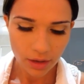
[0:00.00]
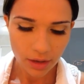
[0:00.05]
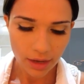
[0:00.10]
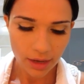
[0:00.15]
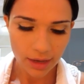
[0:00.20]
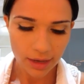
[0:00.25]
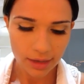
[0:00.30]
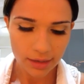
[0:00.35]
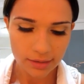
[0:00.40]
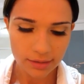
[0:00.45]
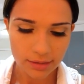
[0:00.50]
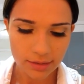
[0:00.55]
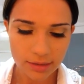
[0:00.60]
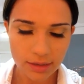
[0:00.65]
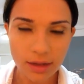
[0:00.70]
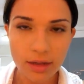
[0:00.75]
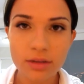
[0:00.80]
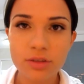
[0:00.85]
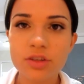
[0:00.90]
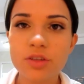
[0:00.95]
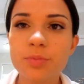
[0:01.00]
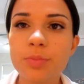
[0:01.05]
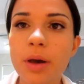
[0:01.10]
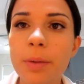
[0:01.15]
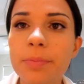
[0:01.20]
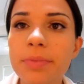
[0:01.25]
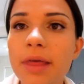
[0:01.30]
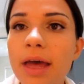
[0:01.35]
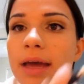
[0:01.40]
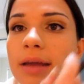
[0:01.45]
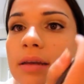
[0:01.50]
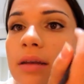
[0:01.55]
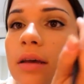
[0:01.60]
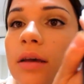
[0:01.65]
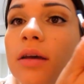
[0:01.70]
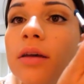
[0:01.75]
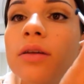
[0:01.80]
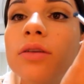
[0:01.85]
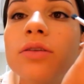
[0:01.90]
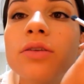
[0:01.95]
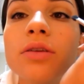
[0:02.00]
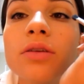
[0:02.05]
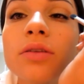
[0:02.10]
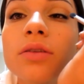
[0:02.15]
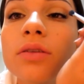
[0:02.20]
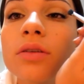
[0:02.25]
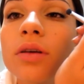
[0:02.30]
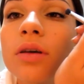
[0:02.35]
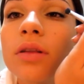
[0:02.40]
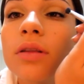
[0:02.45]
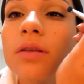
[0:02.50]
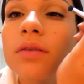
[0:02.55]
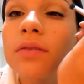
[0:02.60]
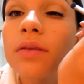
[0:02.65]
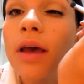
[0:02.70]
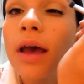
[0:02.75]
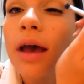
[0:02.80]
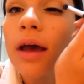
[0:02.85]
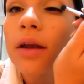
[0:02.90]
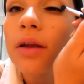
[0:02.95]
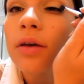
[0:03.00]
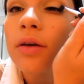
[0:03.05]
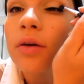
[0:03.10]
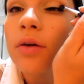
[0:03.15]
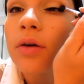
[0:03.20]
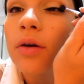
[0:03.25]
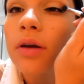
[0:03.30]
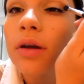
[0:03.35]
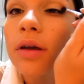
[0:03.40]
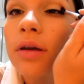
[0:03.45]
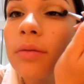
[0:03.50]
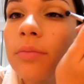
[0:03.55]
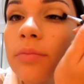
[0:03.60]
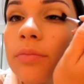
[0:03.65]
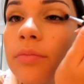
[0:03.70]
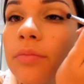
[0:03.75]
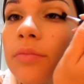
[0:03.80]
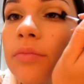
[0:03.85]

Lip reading: And I'll just pop that just on this outer corner,